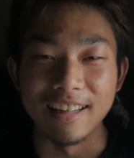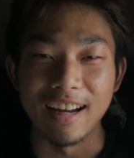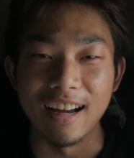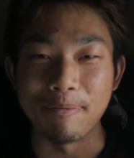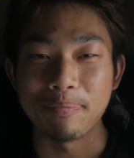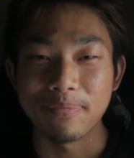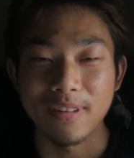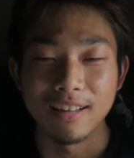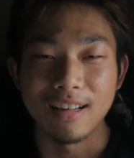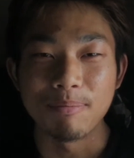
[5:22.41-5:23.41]
Yeah,
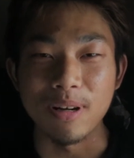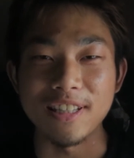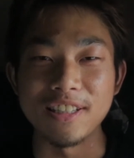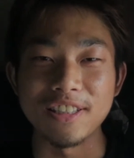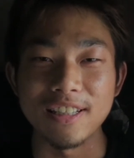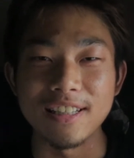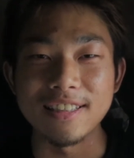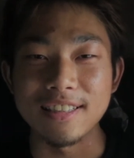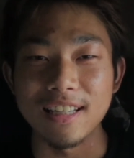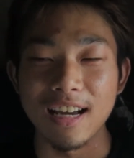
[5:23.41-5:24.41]
passengers
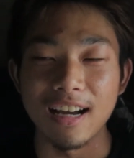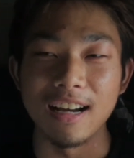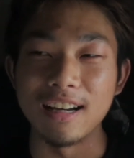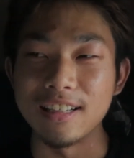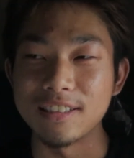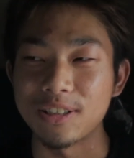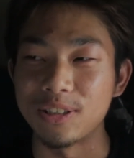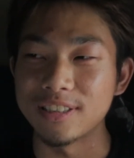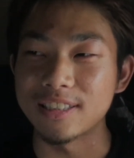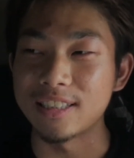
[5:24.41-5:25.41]
and
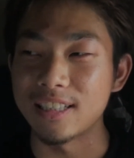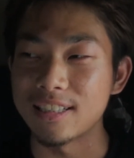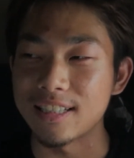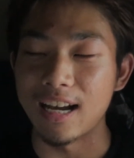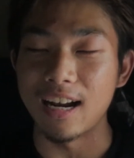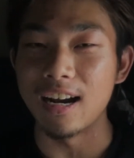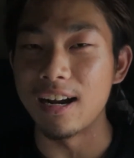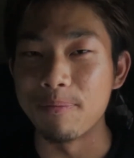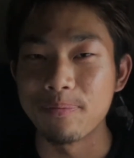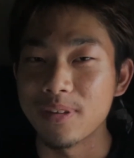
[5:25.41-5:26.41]
conductors
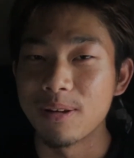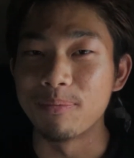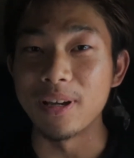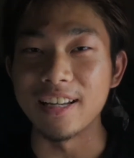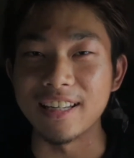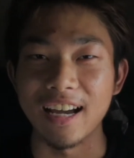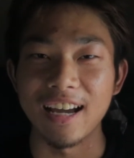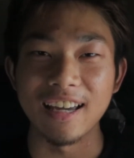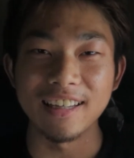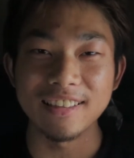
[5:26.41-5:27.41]
are very
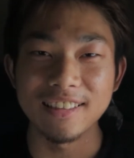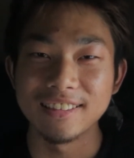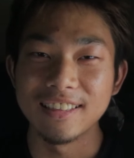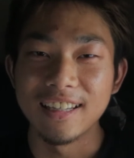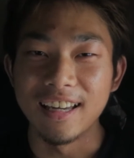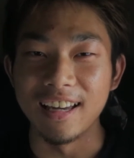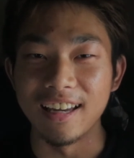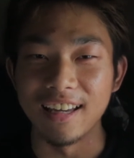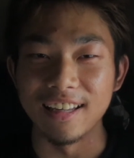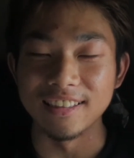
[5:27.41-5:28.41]
kind,
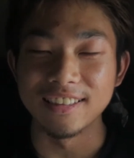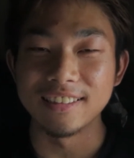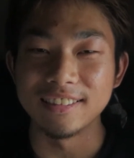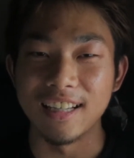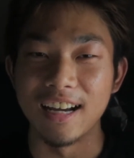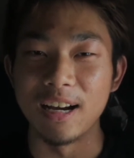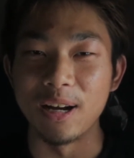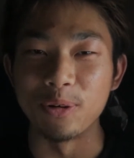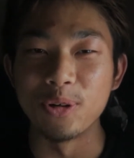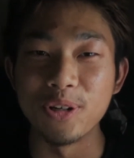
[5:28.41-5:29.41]
and
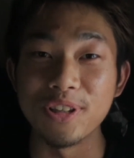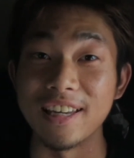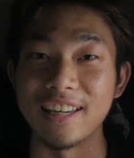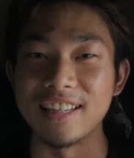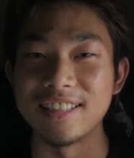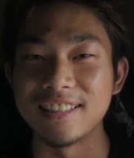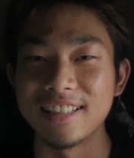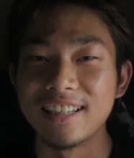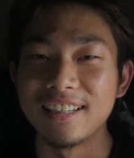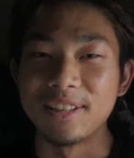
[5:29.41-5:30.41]
food is
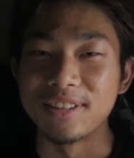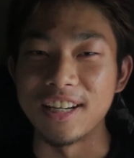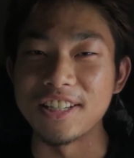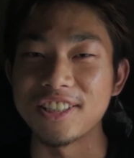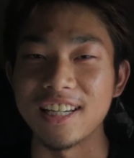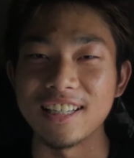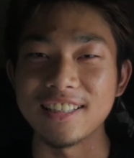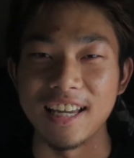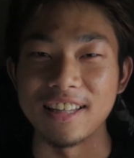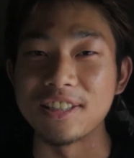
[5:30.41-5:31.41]
delicious
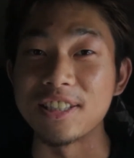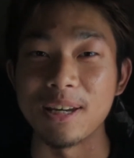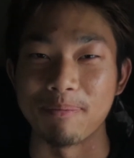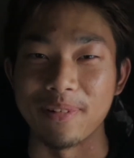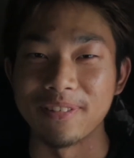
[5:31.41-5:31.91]
and cheap.